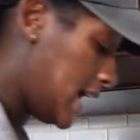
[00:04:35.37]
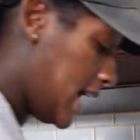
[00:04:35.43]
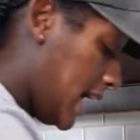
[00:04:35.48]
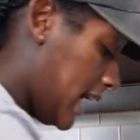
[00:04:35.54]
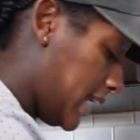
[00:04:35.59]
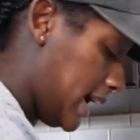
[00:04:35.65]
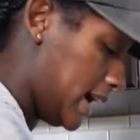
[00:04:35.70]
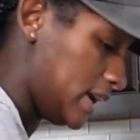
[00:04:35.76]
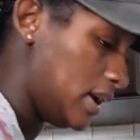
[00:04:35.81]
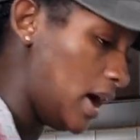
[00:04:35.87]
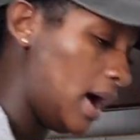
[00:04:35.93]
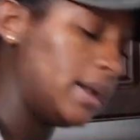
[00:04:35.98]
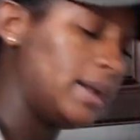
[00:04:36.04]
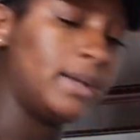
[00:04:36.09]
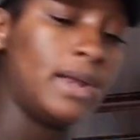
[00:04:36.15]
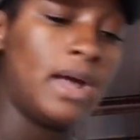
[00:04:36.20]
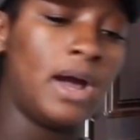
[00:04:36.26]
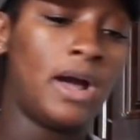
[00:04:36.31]
And I had
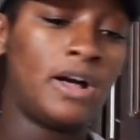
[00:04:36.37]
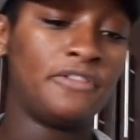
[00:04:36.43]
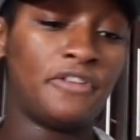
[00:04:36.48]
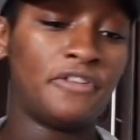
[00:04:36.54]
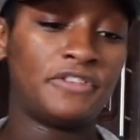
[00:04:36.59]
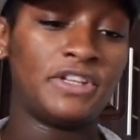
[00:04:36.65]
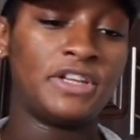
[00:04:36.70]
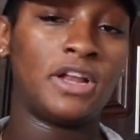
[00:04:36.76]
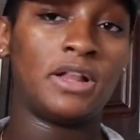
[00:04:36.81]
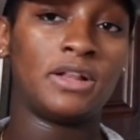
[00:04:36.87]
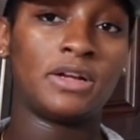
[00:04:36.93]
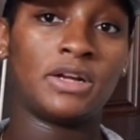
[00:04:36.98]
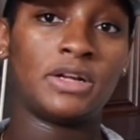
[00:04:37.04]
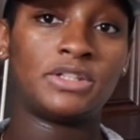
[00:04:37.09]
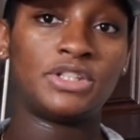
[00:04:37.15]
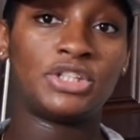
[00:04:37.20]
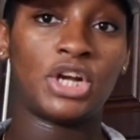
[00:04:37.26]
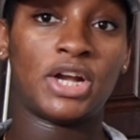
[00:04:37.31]
gotten a
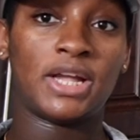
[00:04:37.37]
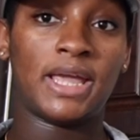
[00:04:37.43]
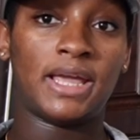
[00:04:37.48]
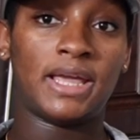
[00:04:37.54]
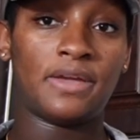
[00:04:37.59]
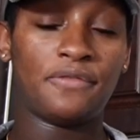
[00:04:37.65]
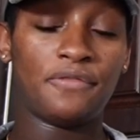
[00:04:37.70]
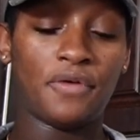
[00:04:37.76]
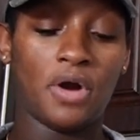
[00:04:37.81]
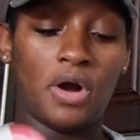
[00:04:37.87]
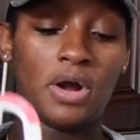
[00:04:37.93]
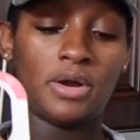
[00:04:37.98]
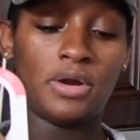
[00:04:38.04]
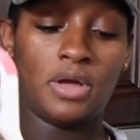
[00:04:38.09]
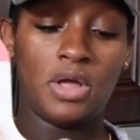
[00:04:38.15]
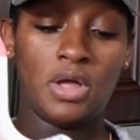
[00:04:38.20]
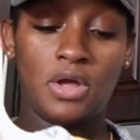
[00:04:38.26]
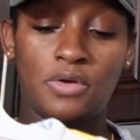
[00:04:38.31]
$50 Target gift
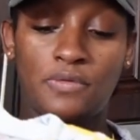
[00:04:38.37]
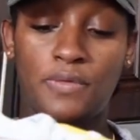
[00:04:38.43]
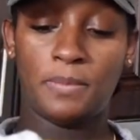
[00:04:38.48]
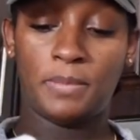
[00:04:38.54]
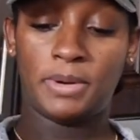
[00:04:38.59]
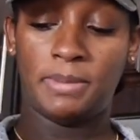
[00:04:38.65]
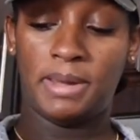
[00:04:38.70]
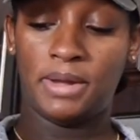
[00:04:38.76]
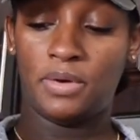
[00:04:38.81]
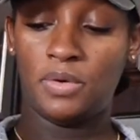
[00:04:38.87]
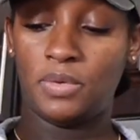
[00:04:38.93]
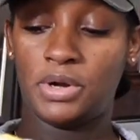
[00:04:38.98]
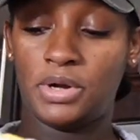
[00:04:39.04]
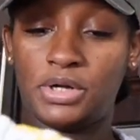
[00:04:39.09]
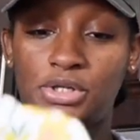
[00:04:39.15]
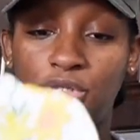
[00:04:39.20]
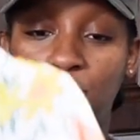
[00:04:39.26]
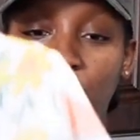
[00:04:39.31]
card from one of my
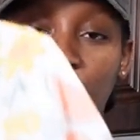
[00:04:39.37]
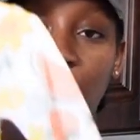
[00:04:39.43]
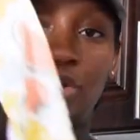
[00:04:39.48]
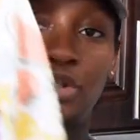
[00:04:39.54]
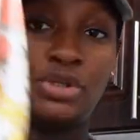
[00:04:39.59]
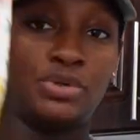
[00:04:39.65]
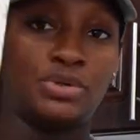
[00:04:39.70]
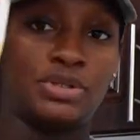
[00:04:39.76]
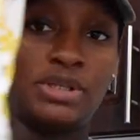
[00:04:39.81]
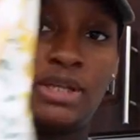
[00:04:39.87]
coworkers, so I just used